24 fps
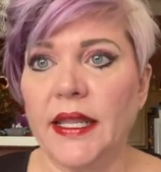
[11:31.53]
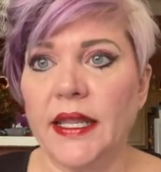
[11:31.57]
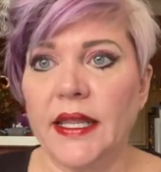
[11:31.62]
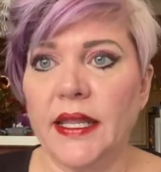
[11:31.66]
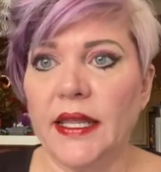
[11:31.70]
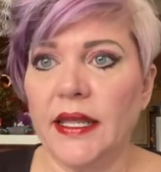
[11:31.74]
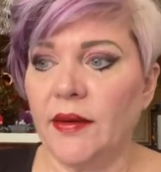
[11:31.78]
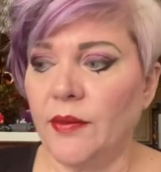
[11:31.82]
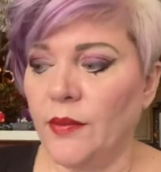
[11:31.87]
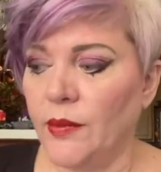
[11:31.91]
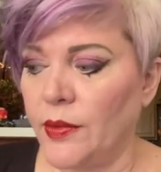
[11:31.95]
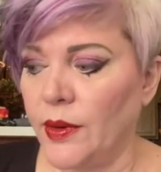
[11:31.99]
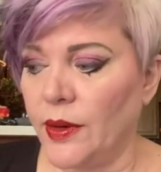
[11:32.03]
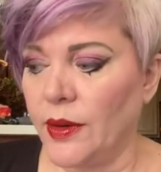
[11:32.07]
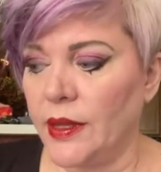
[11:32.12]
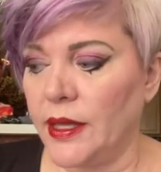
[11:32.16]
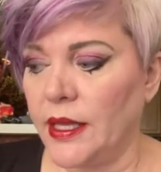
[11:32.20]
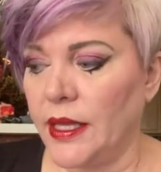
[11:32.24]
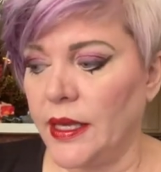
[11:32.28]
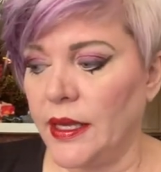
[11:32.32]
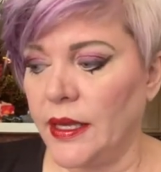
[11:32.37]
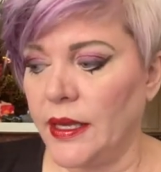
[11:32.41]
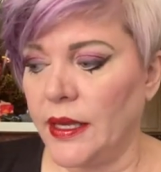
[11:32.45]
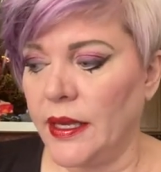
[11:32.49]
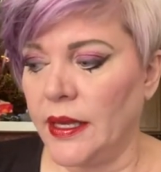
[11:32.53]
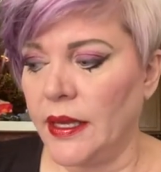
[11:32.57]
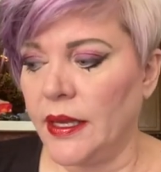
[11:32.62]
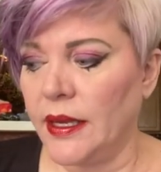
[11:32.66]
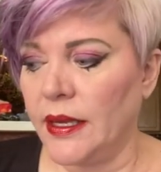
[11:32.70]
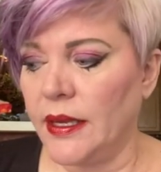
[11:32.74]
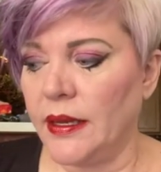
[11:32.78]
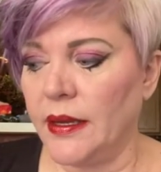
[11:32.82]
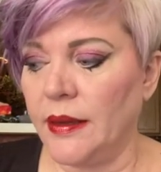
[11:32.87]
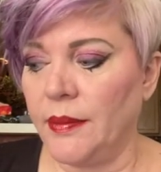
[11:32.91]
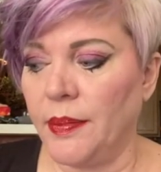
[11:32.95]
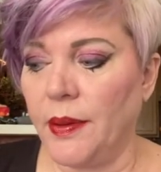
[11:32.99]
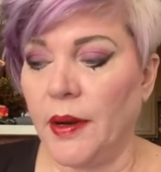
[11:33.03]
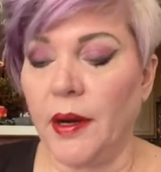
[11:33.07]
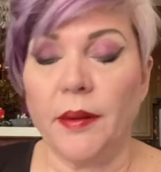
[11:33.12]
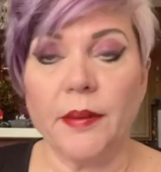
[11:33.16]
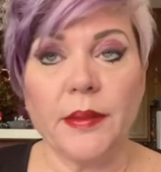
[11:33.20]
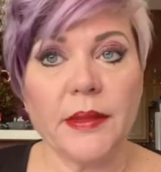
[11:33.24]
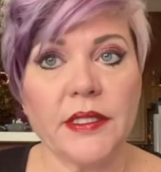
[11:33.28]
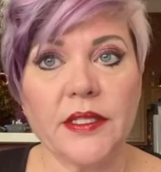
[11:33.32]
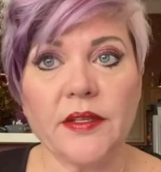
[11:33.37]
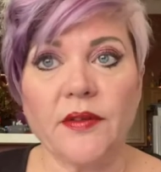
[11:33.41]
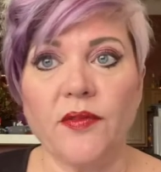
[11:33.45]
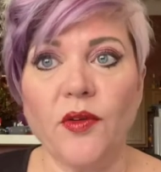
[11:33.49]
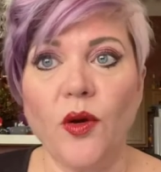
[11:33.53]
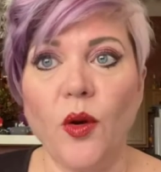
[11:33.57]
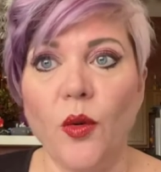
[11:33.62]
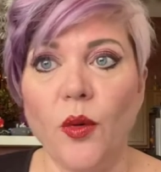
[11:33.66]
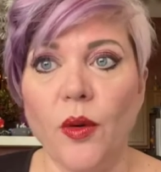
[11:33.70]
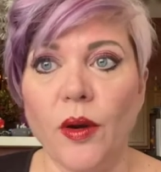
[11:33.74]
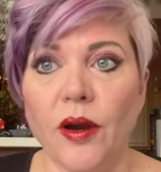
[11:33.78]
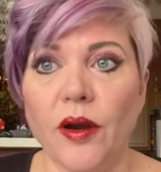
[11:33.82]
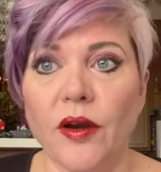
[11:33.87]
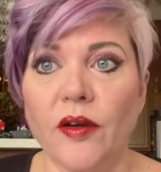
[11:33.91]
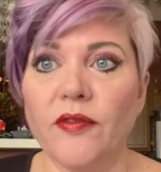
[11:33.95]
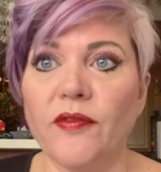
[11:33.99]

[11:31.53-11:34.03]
were the uh, apartments of horror